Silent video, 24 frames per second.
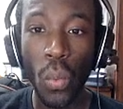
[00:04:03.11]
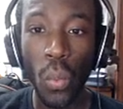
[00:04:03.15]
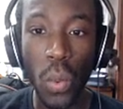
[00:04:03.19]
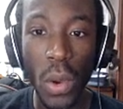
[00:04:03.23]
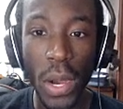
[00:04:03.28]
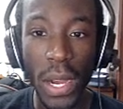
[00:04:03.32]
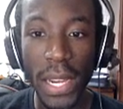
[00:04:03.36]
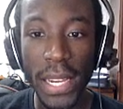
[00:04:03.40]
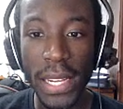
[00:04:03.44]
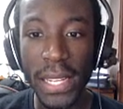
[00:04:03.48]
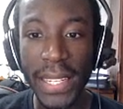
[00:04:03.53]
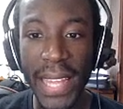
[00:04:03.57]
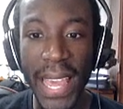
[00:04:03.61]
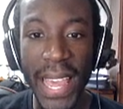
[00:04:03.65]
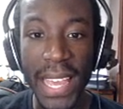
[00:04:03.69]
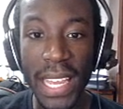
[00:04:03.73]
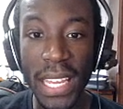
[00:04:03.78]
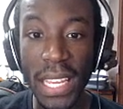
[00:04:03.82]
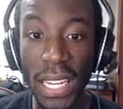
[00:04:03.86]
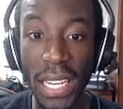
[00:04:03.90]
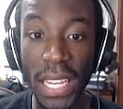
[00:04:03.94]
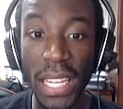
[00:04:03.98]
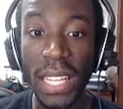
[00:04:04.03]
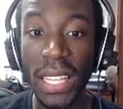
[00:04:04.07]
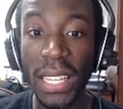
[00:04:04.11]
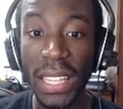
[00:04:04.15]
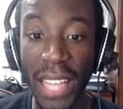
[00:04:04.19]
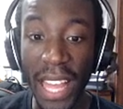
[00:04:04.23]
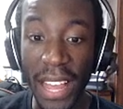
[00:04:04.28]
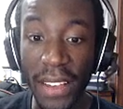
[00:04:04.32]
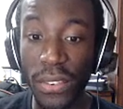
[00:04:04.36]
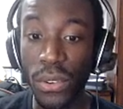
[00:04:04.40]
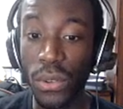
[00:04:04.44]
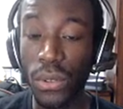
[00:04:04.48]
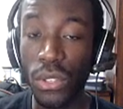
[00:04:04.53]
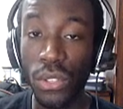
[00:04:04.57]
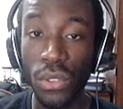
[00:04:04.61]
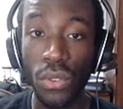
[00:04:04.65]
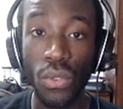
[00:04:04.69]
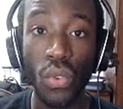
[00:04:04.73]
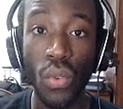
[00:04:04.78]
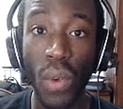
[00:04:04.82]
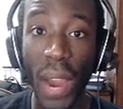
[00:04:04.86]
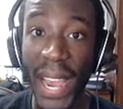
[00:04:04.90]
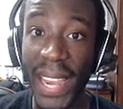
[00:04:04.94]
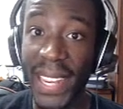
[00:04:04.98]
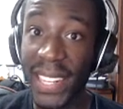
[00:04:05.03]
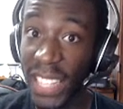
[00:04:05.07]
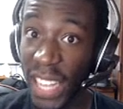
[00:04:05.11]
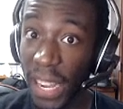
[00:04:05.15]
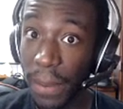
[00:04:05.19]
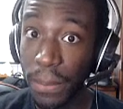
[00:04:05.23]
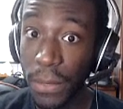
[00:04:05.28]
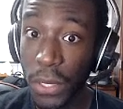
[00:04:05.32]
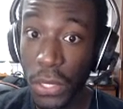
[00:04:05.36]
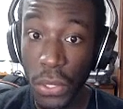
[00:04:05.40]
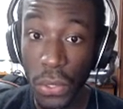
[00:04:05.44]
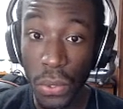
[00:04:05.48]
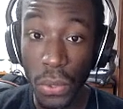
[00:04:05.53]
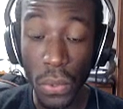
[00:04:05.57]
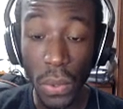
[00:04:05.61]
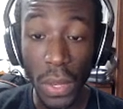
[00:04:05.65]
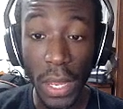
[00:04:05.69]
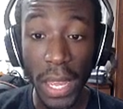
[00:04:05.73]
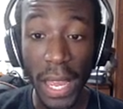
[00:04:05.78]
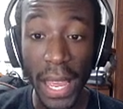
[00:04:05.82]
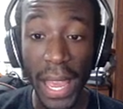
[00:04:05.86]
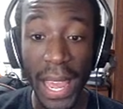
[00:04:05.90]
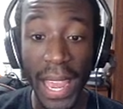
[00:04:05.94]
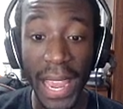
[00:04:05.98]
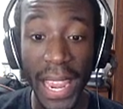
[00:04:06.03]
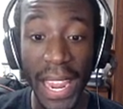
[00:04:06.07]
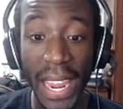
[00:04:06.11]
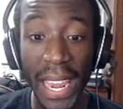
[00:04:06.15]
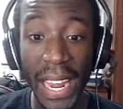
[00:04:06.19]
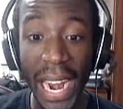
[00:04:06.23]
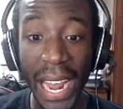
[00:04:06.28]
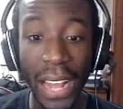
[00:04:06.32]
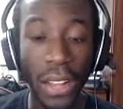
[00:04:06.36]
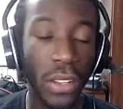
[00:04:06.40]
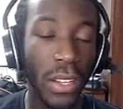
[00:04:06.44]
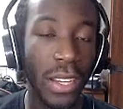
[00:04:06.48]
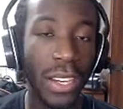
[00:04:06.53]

was a good level to grind up to, and I